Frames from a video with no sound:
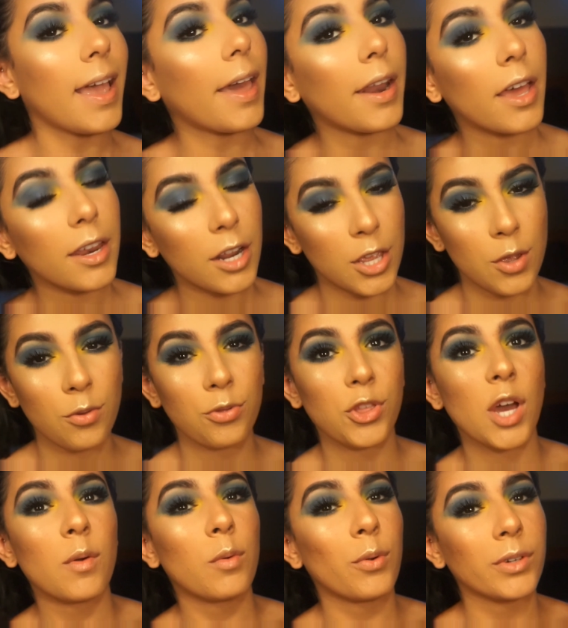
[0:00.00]
And honey, you
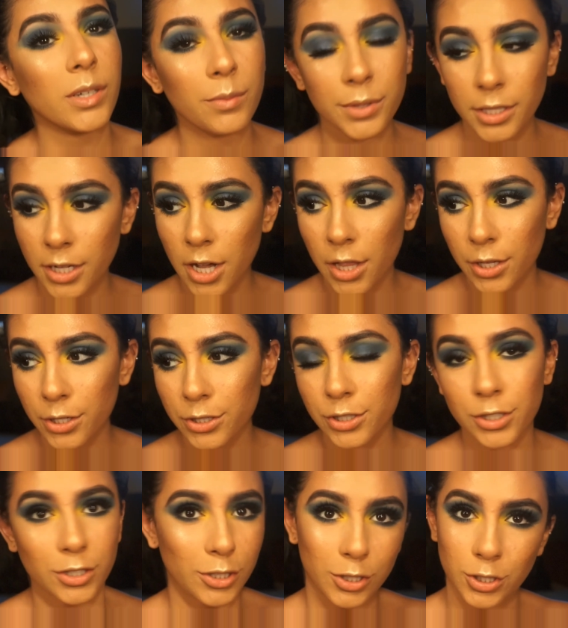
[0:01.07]
thought we were done with the
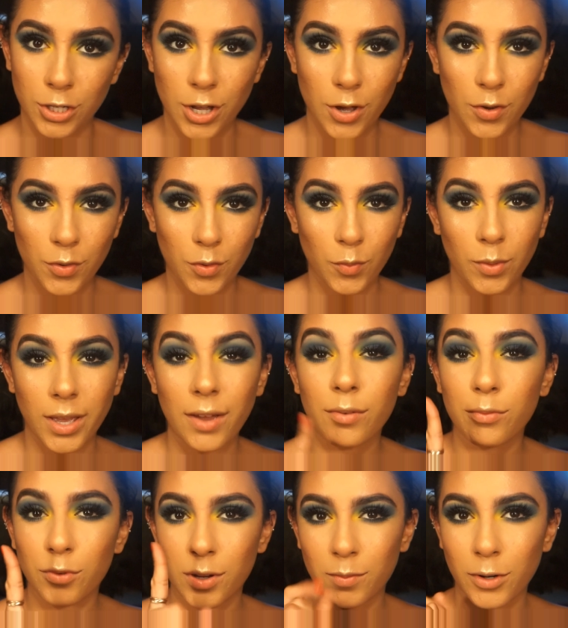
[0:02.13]
colors? No. We
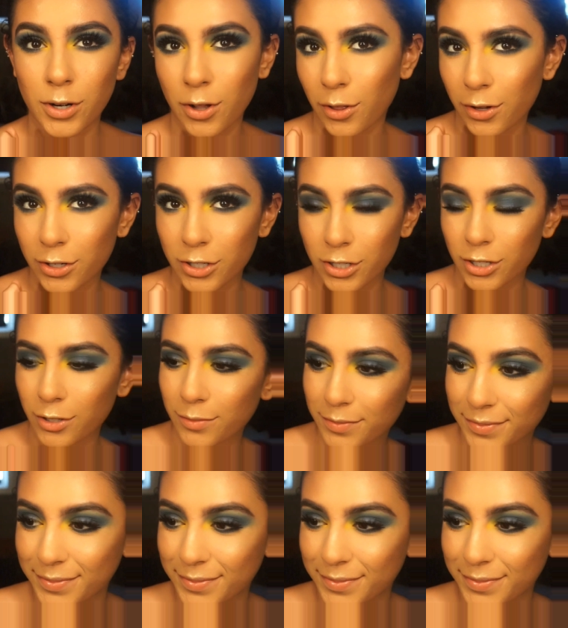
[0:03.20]
have one more color to go.